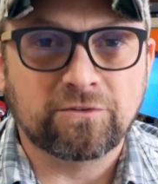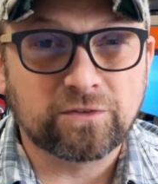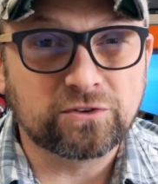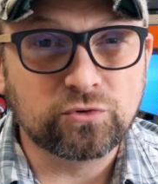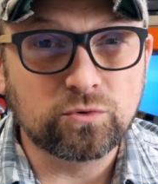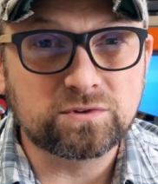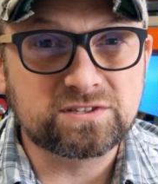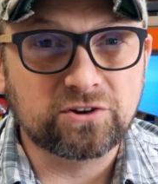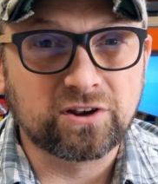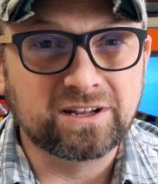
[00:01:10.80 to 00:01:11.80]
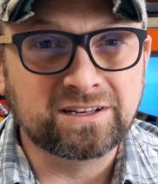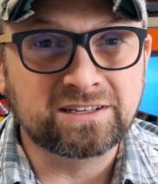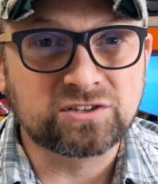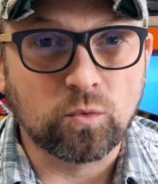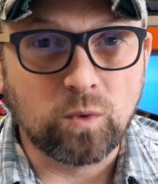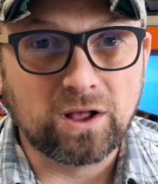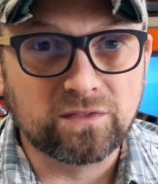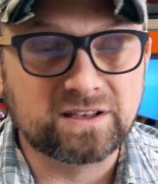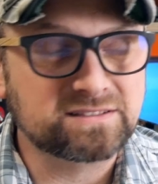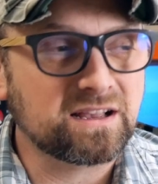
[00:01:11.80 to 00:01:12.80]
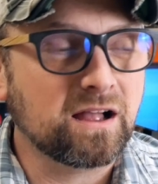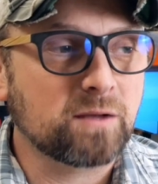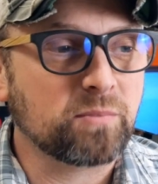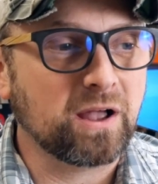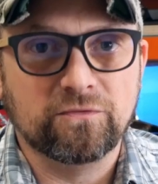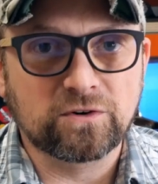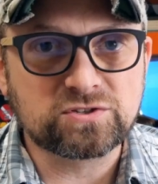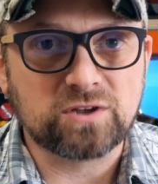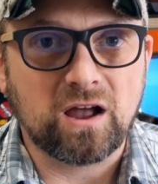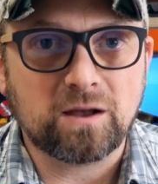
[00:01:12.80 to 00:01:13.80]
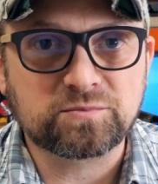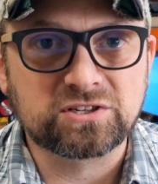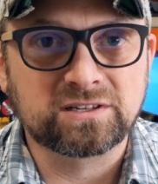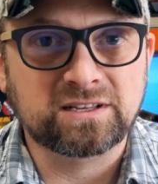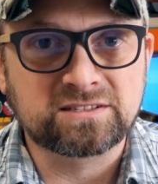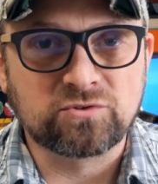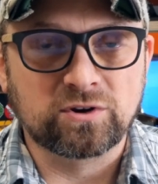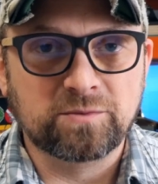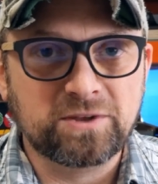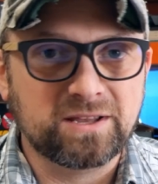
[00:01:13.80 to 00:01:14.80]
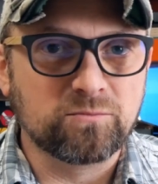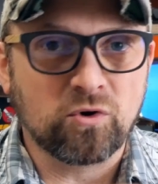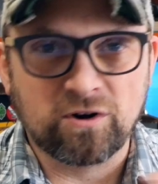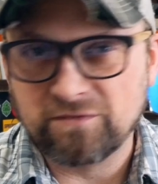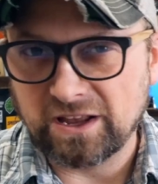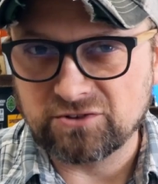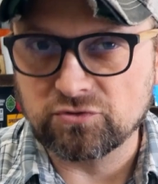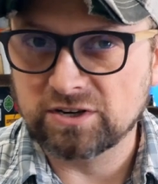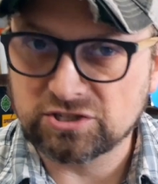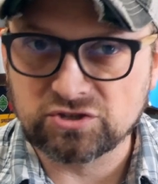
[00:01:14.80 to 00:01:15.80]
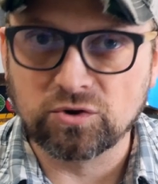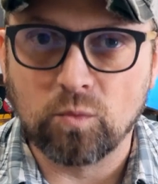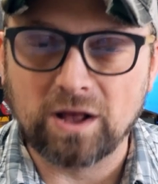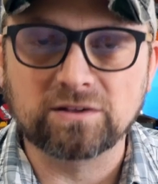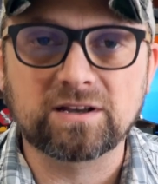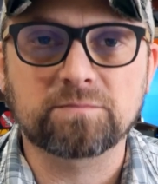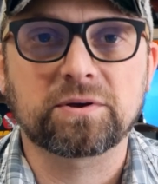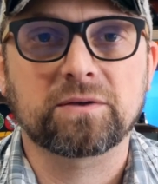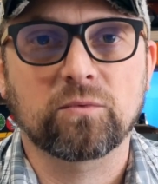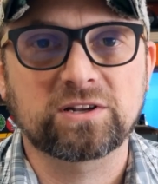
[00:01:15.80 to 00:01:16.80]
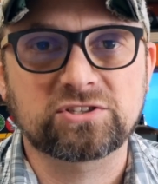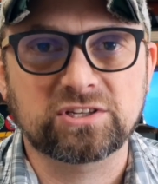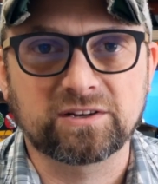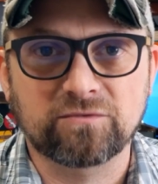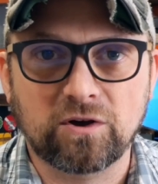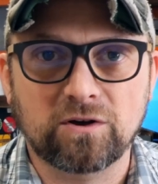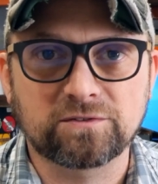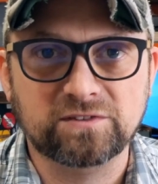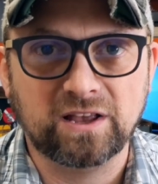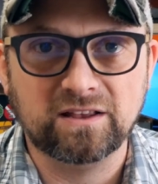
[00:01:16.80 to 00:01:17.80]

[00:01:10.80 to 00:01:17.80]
Now for the tools that you're gonna need to weld this up, the first option is going to be more of a traditional weld up, which involves